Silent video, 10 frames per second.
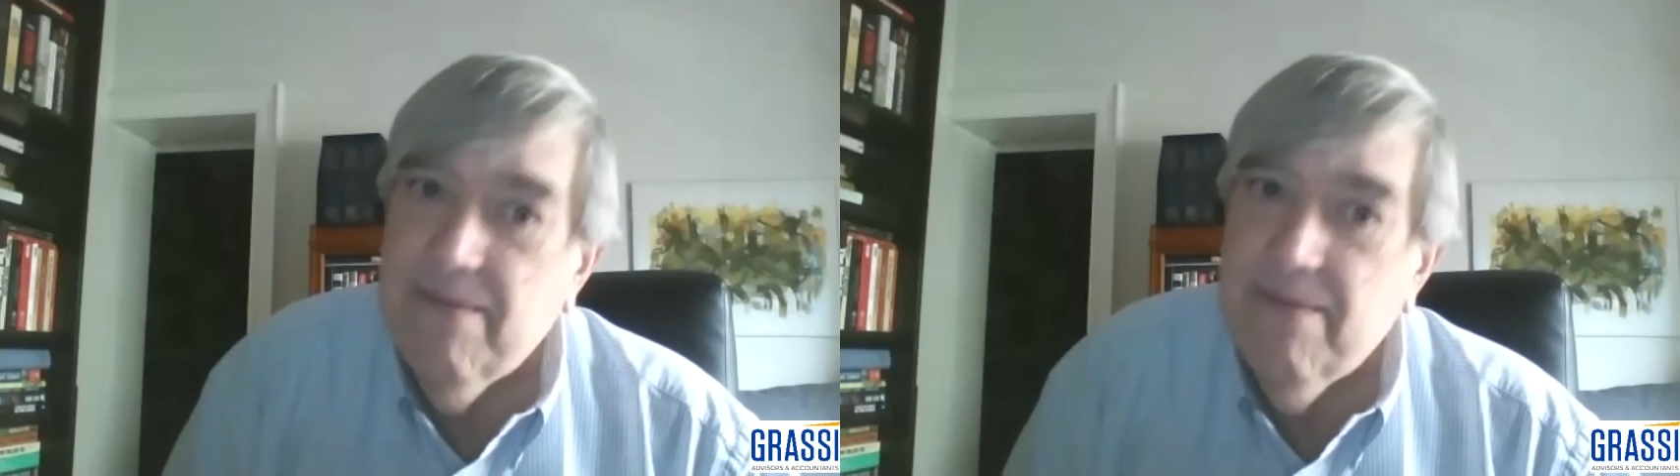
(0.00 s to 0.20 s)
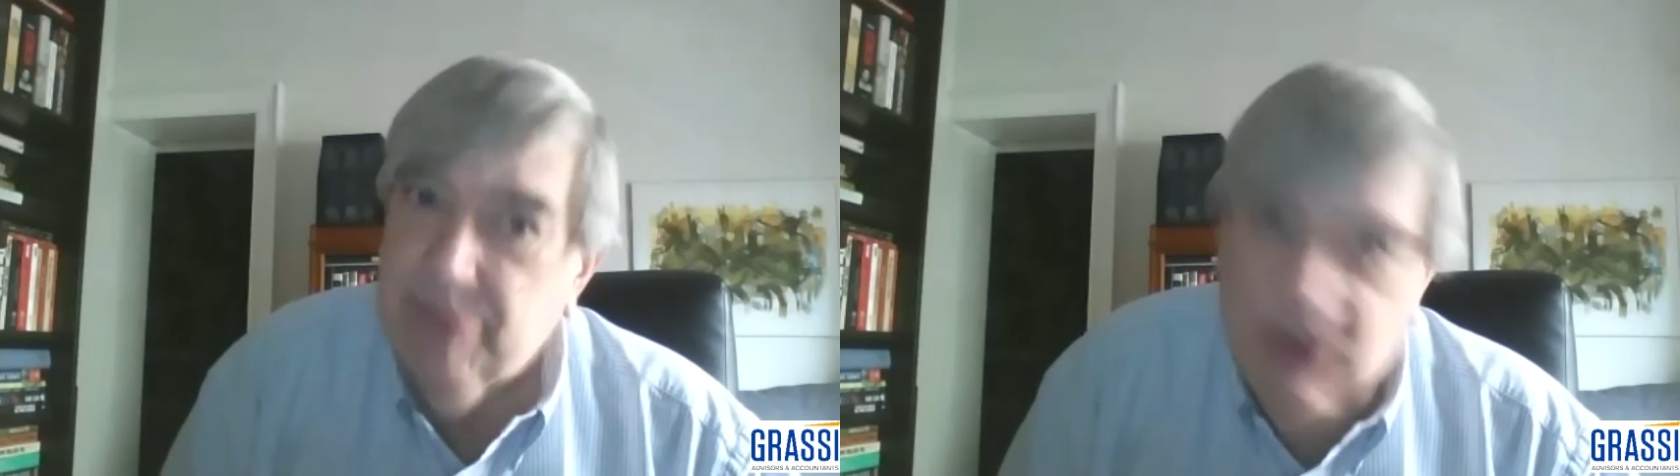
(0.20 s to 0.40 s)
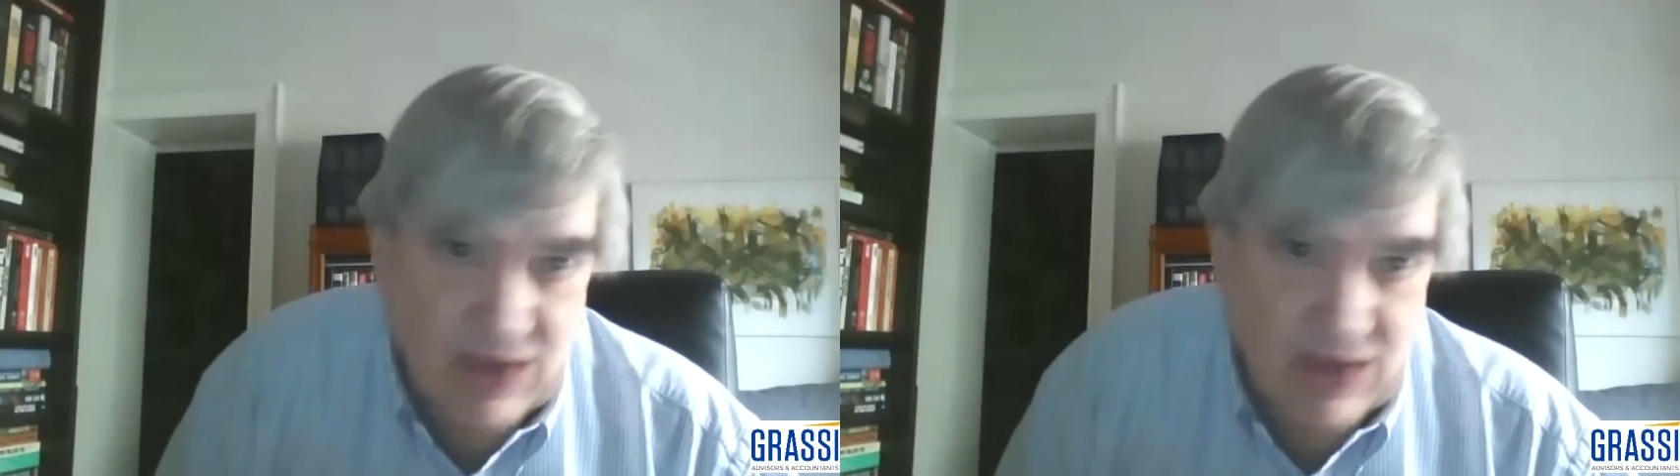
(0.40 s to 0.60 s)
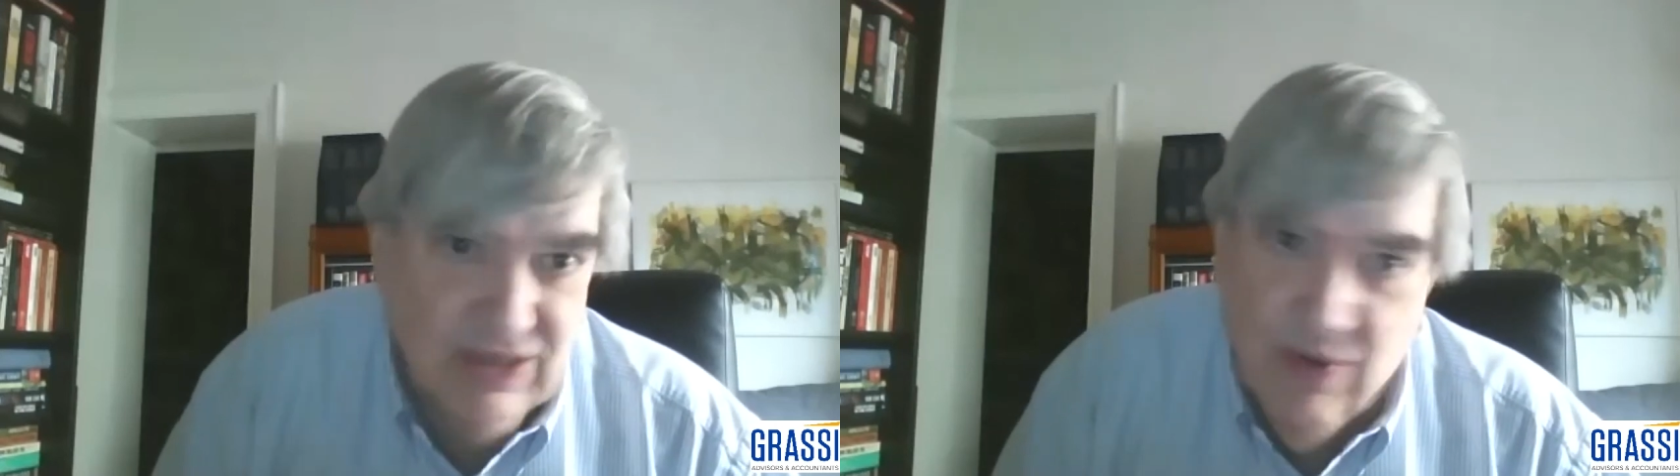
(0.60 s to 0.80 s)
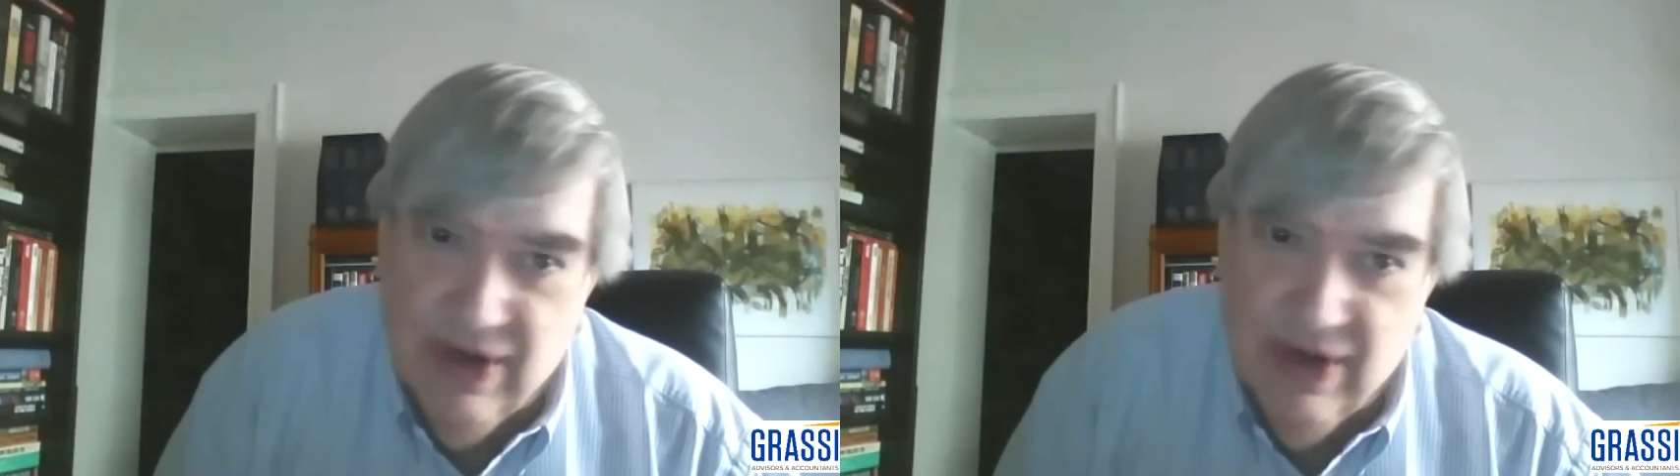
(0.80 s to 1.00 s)
but also
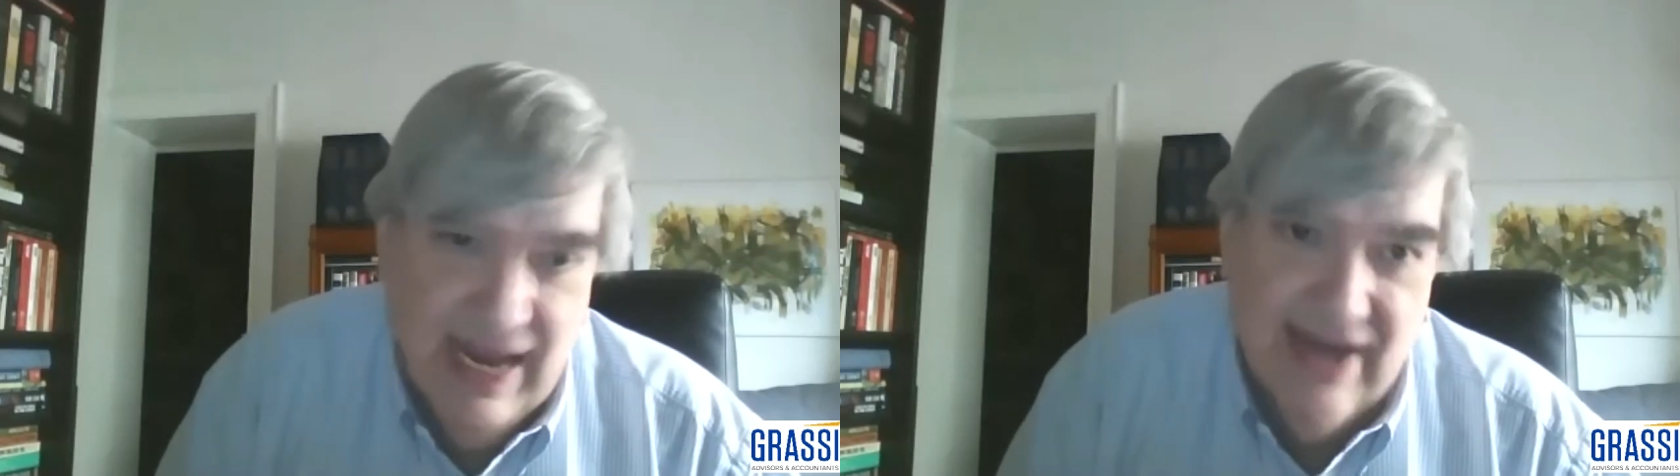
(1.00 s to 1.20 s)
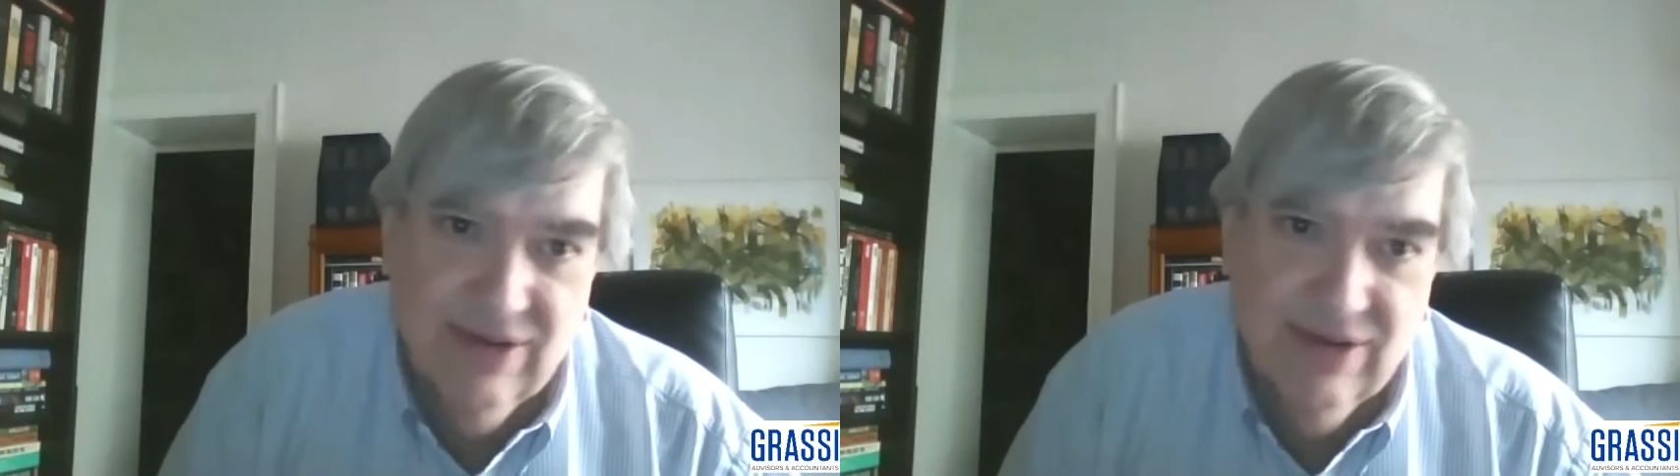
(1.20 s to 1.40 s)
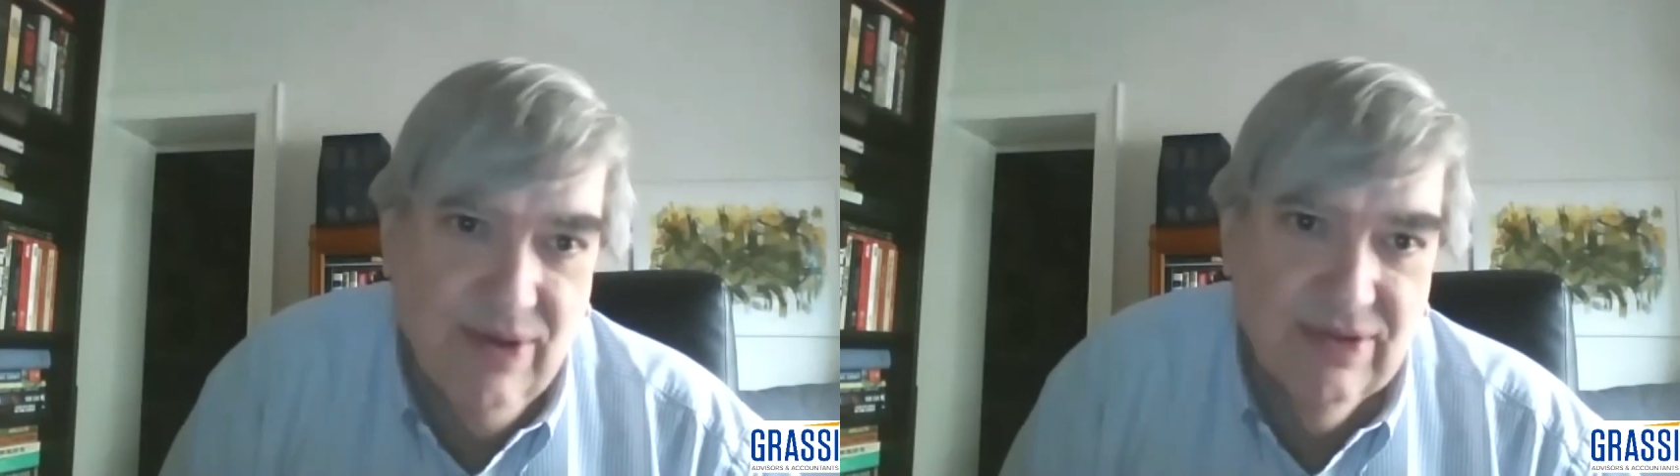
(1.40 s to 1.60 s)
organic growth